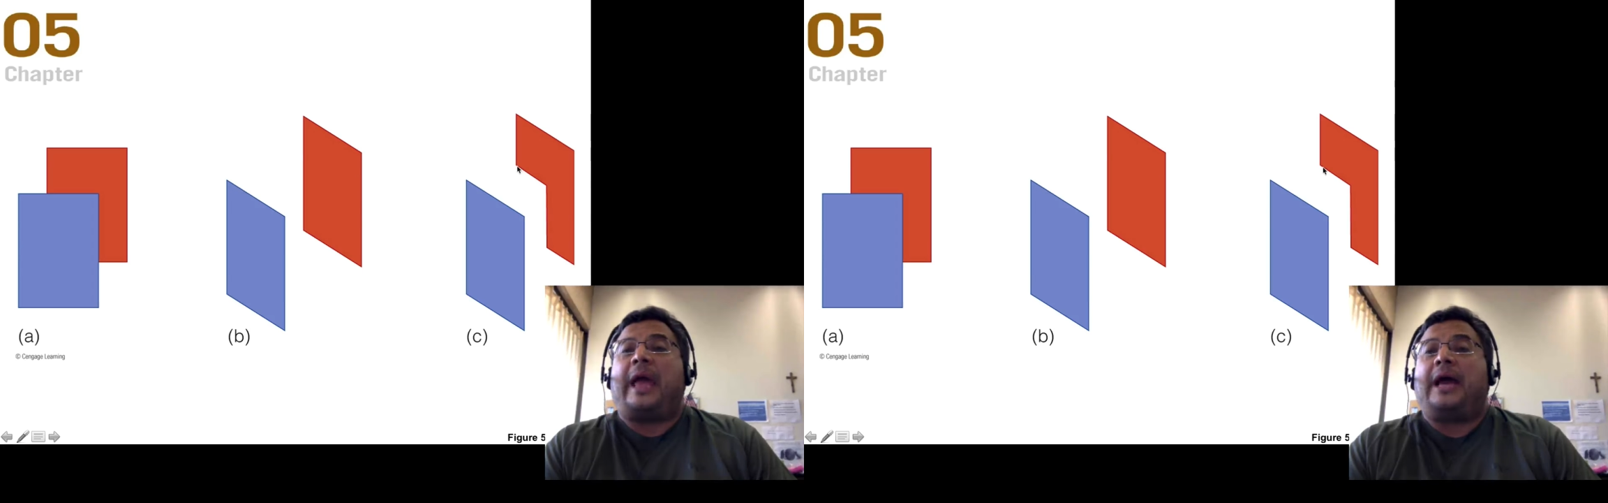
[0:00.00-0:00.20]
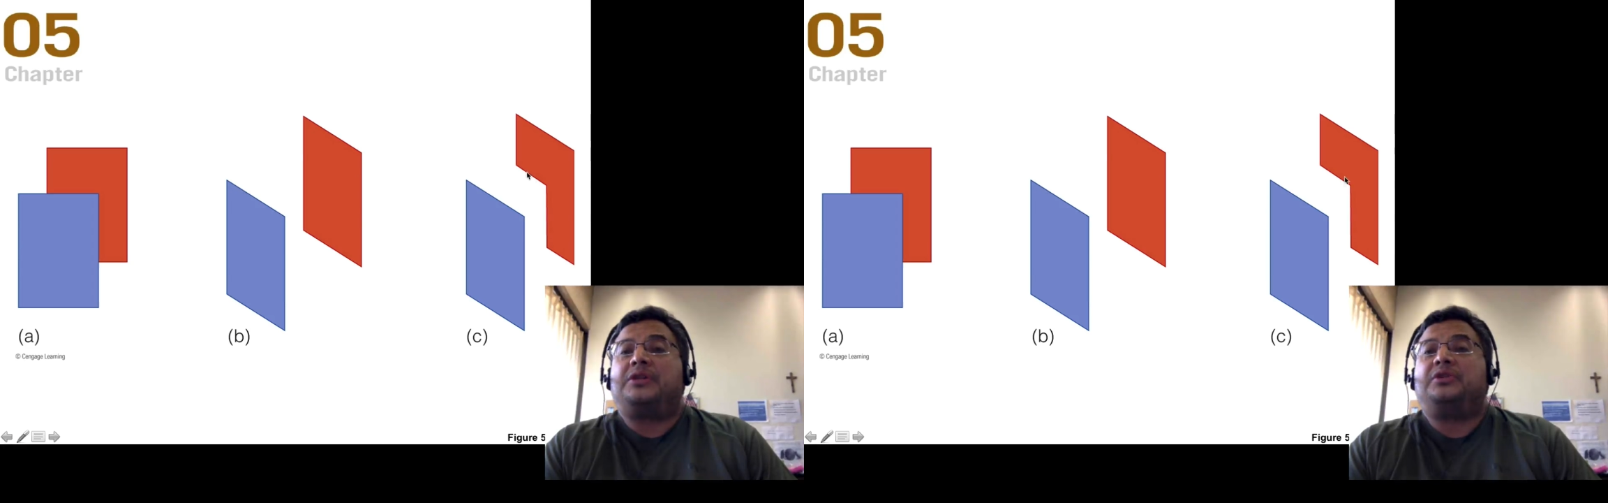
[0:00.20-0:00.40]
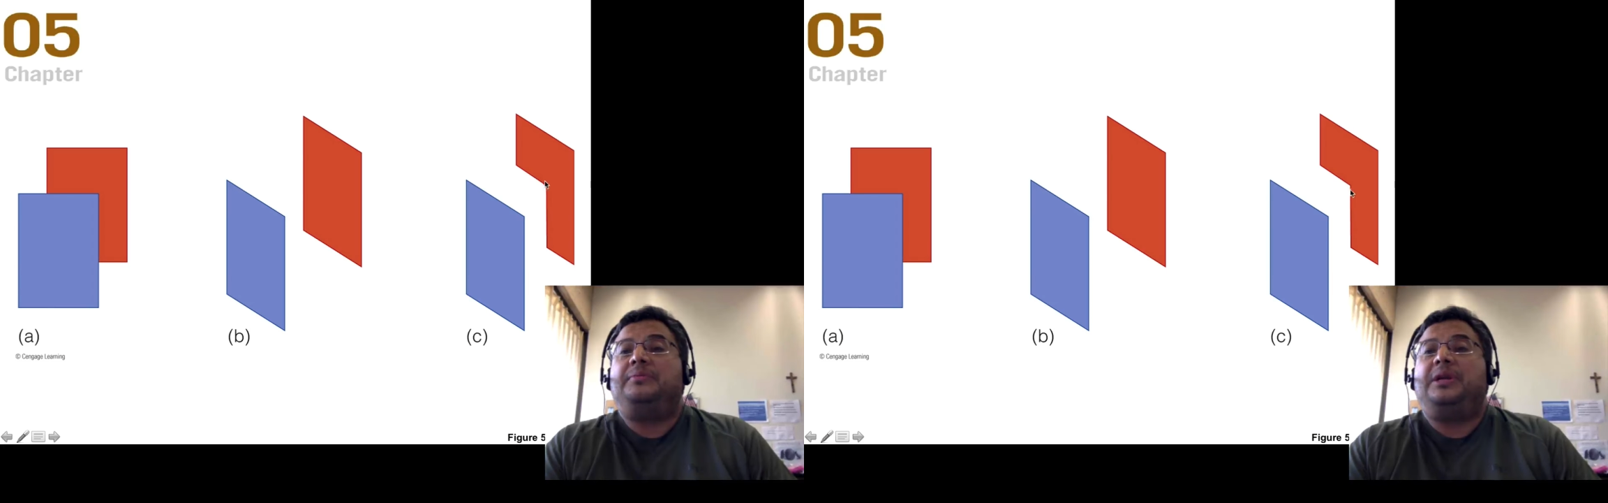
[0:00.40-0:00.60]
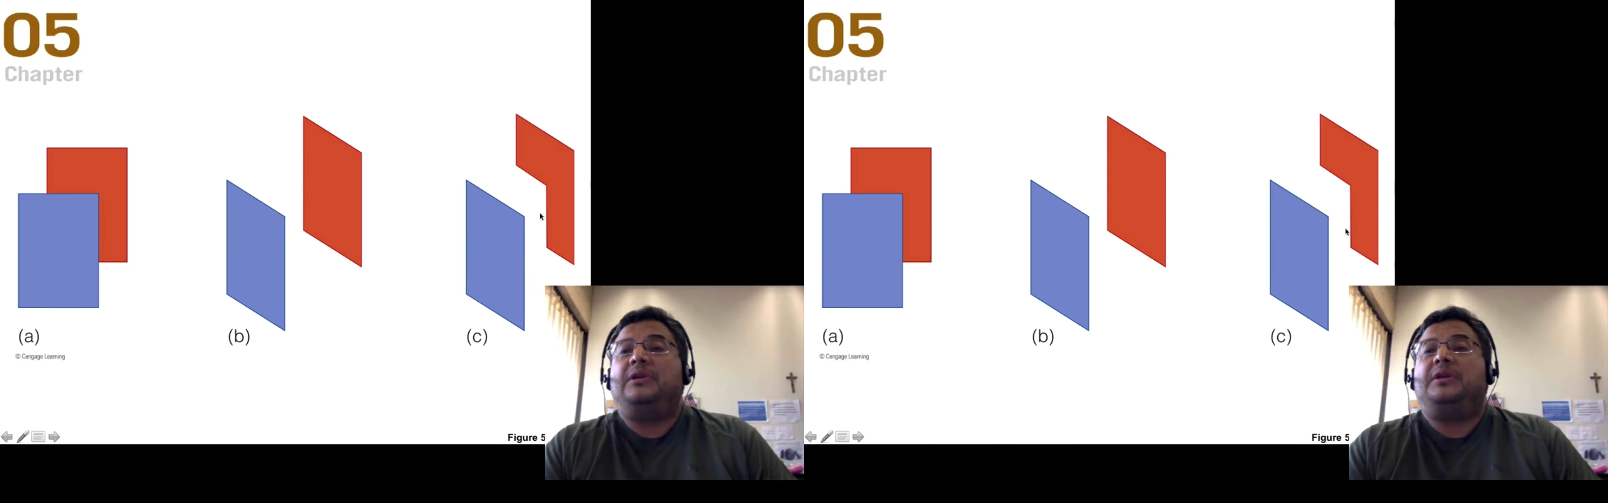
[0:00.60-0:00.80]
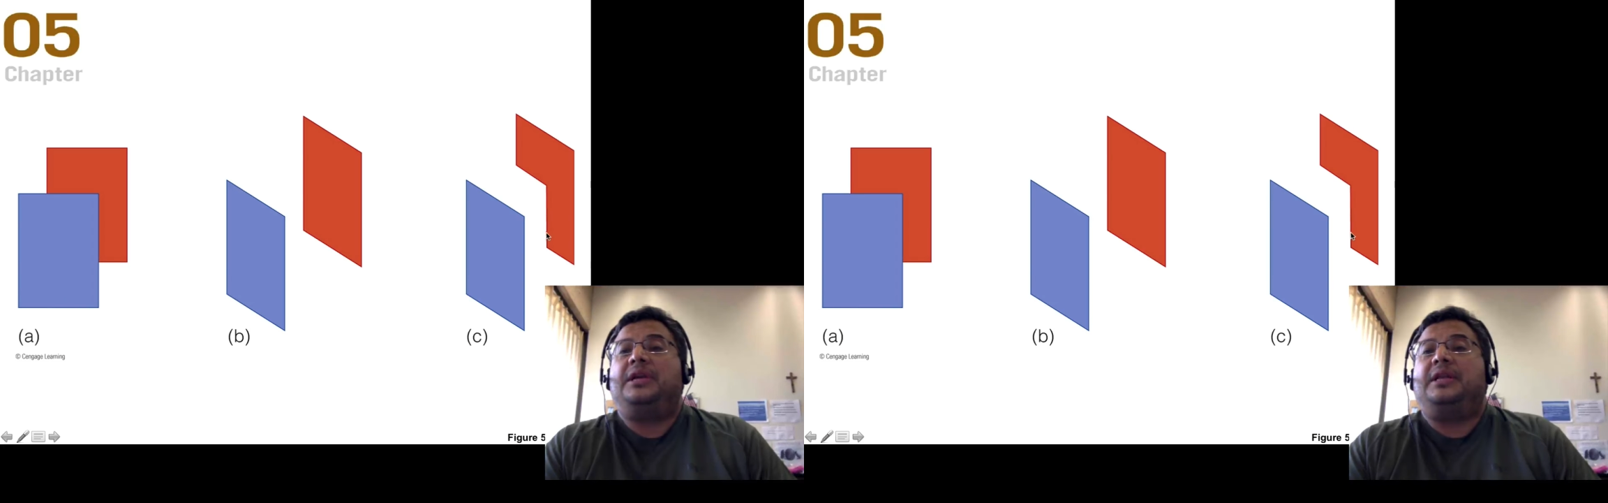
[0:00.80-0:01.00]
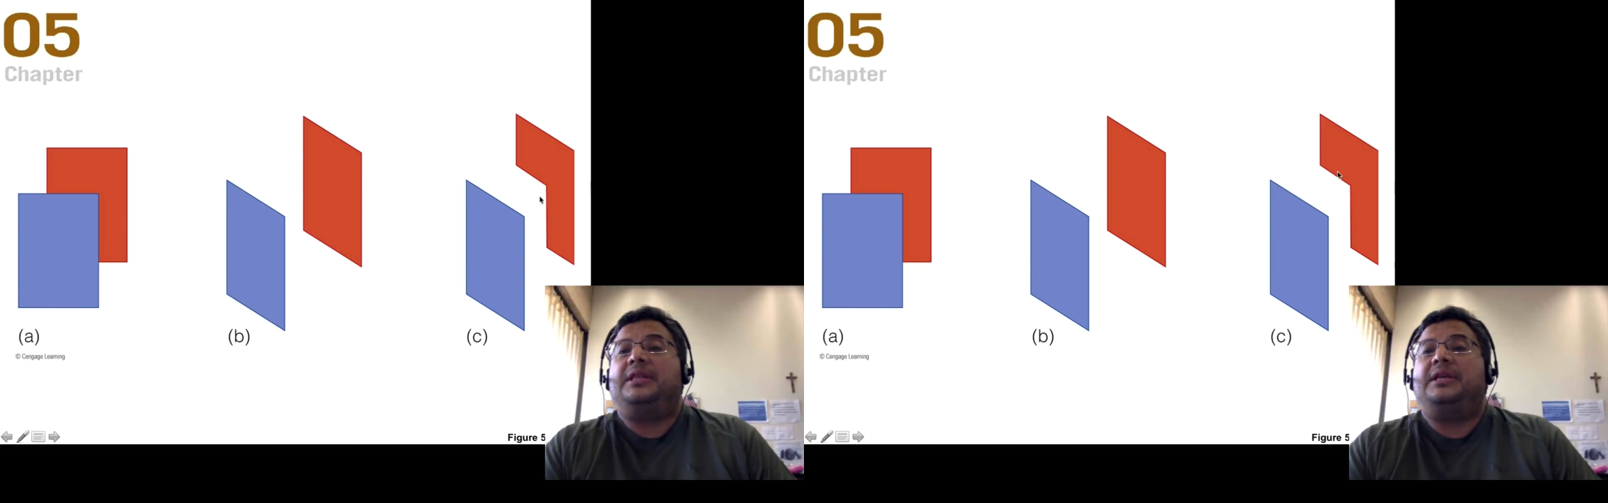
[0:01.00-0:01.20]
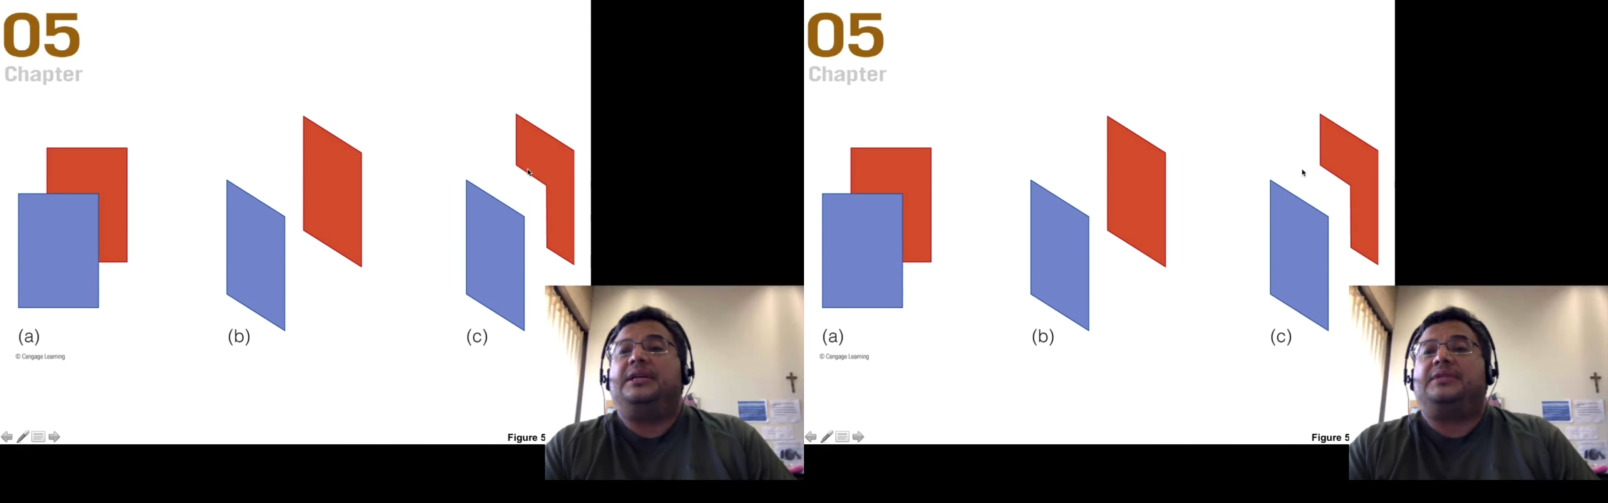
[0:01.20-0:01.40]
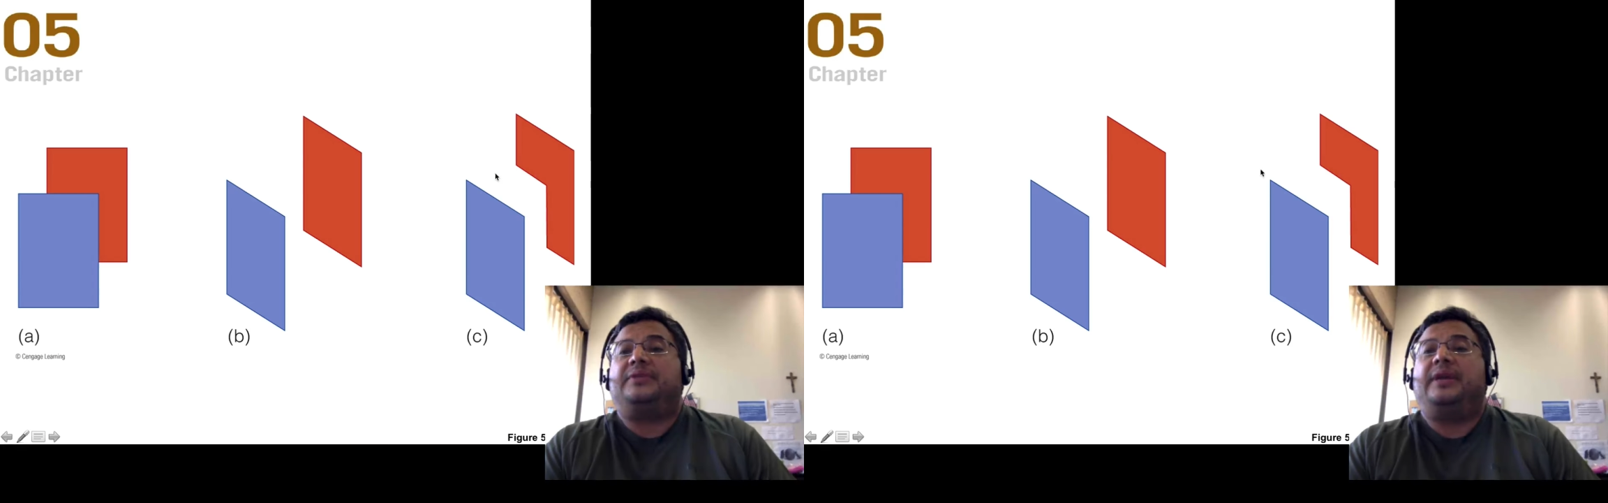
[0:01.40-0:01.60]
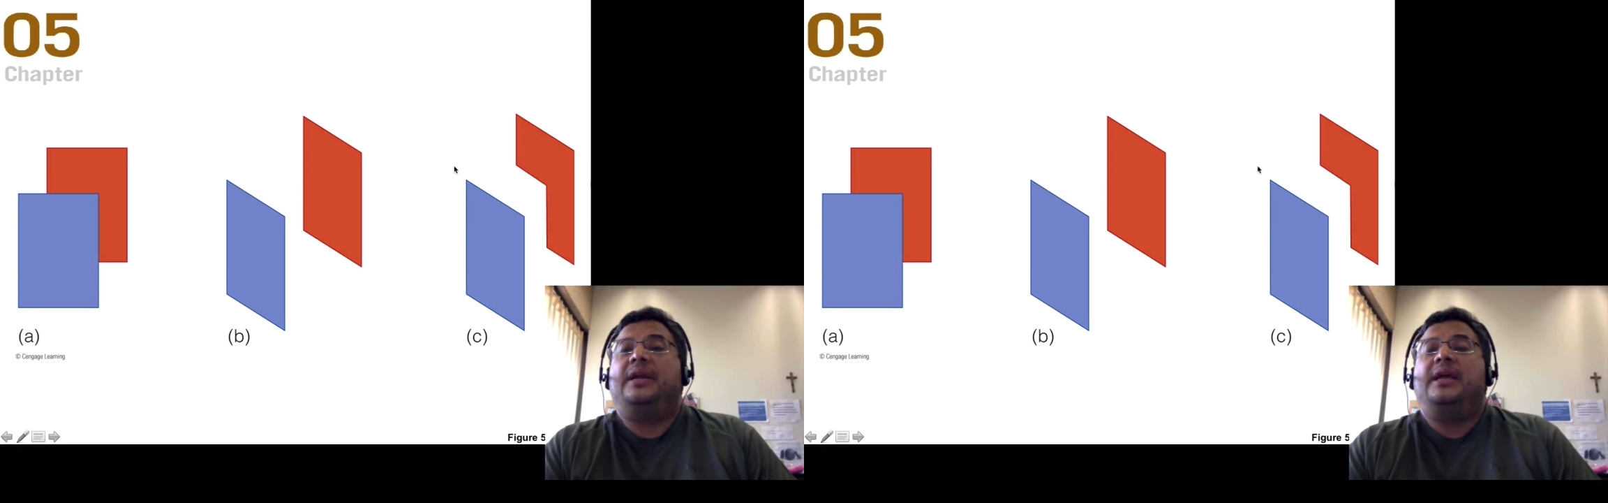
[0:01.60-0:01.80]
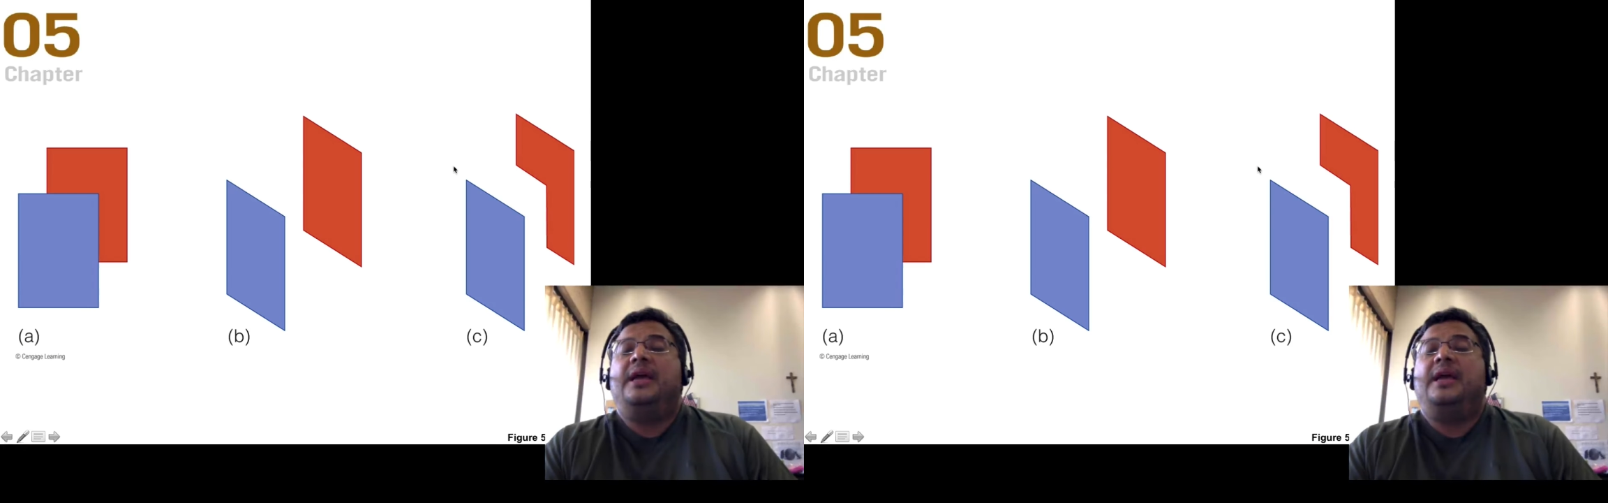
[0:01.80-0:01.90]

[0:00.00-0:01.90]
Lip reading: actually be looking at this, right?